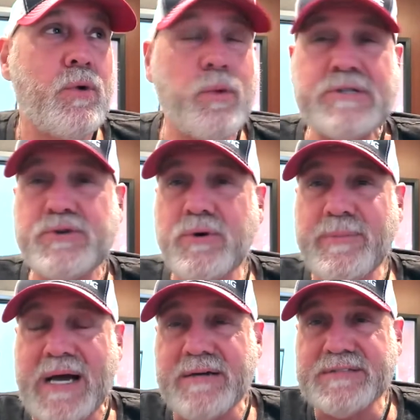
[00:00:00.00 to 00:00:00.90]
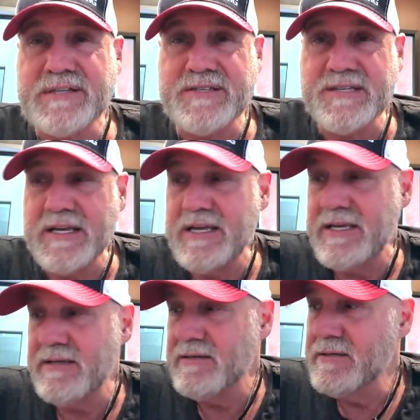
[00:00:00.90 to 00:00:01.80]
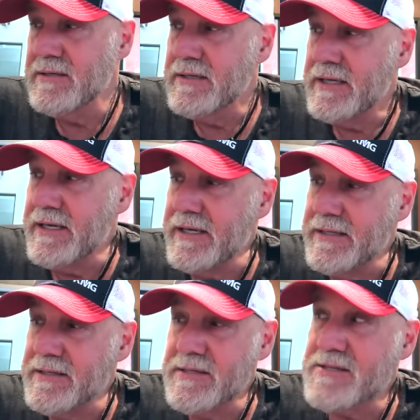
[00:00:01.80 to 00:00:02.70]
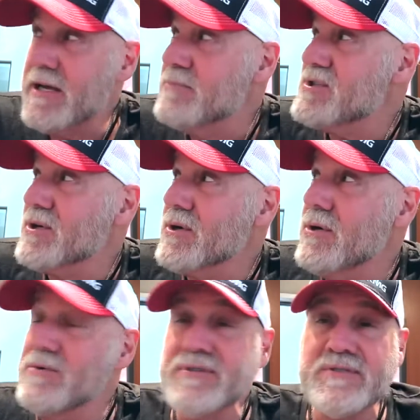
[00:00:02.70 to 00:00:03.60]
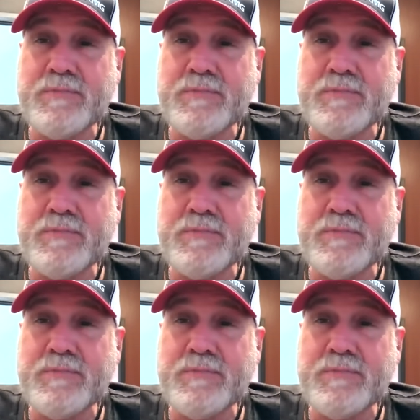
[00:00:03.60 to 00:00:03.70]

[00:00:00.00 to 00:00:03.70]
which you're about to see in some circles,